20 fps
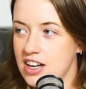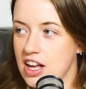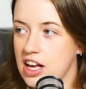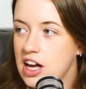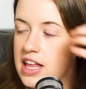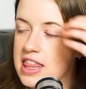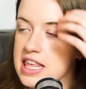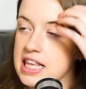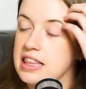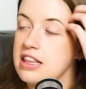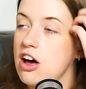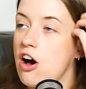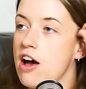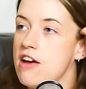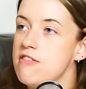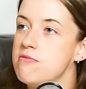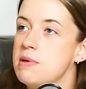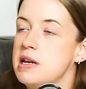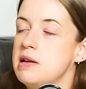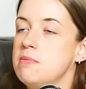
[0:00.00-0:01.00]
Like I think
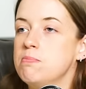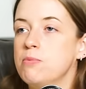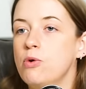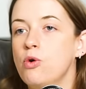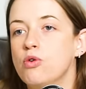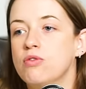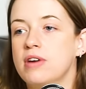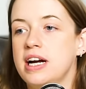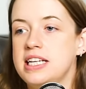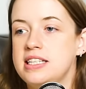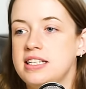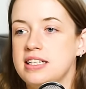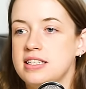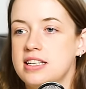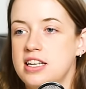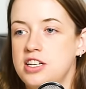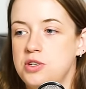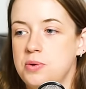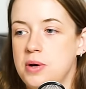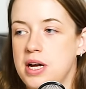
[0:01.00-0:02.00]
I've been in more racing
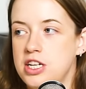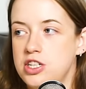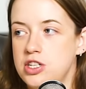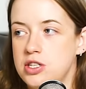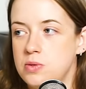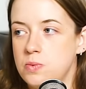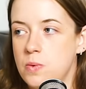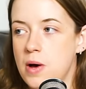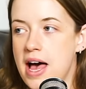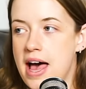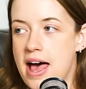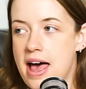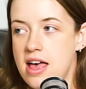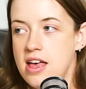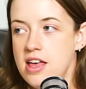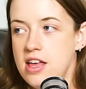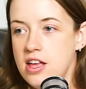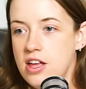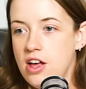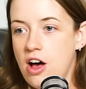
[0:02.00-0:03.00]
situations where
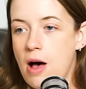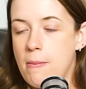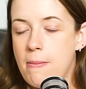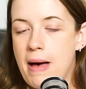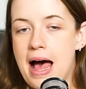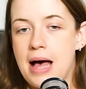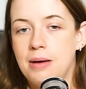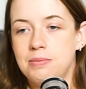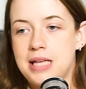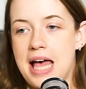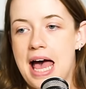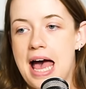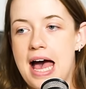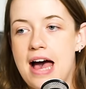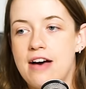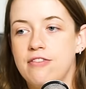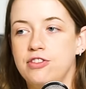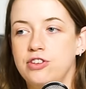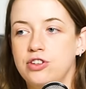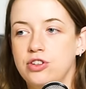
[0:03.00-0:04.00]
I perhaps
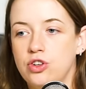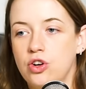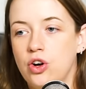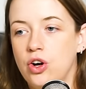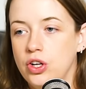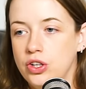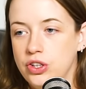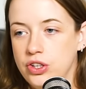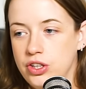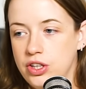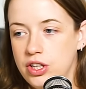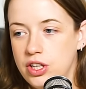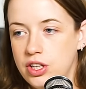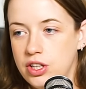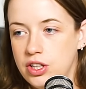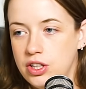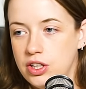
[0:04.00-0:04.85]
haven't gone